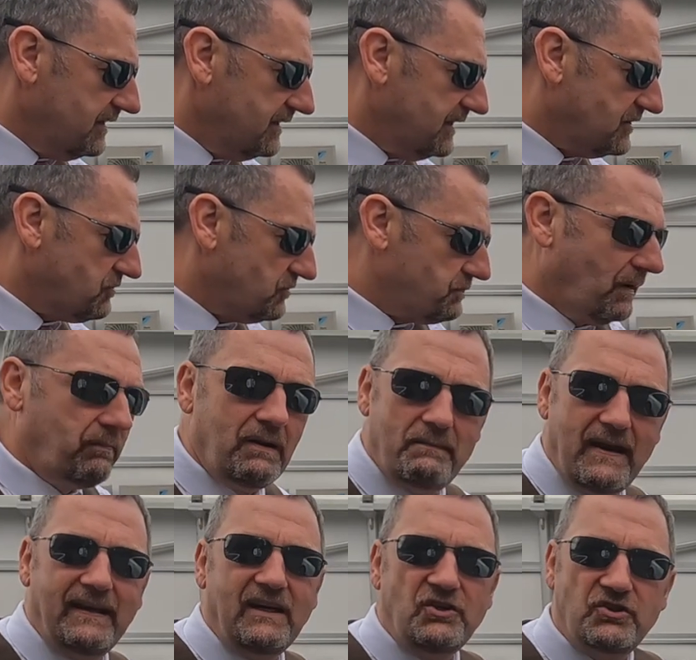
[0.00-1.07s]
This was probably
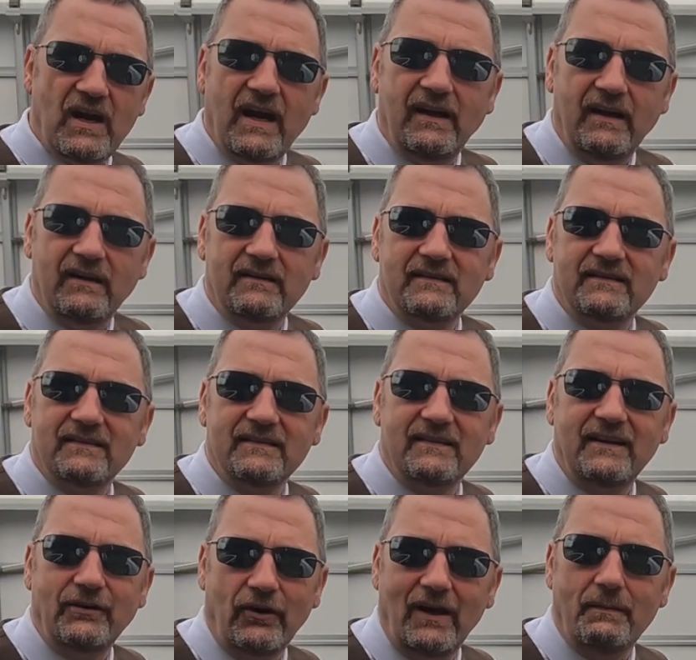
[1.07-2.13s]
made in China
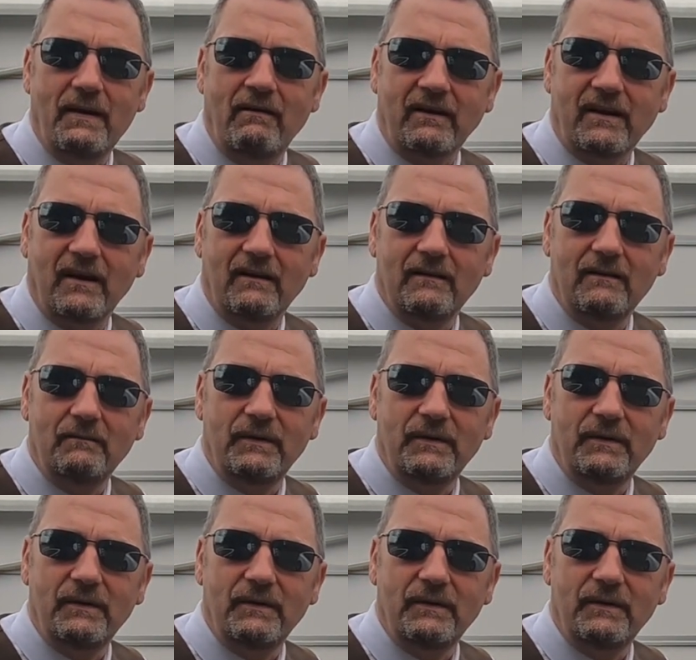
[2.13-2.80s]
and not in America,